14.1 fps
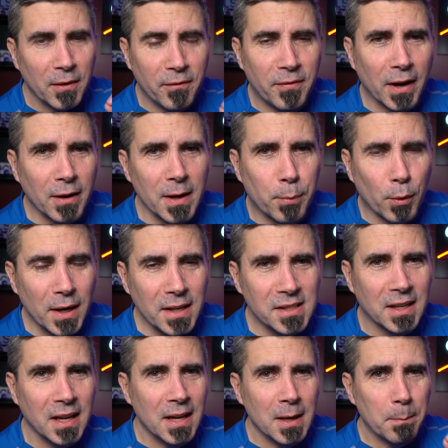Very
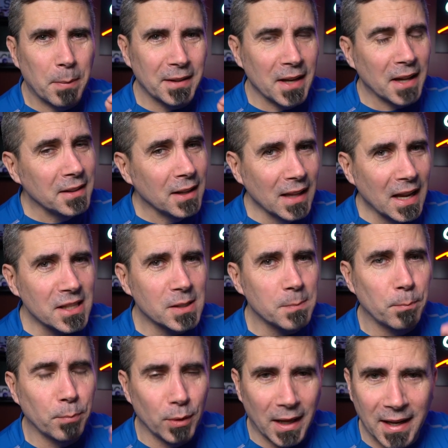brisk, but nonetheless
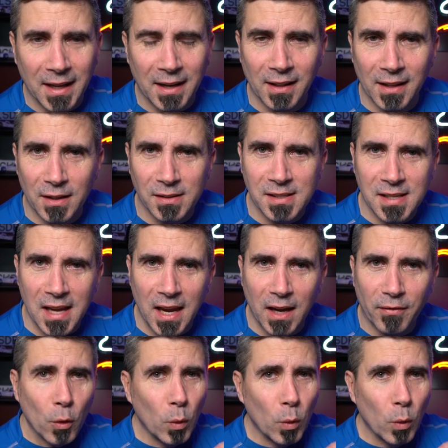playing it a little safe.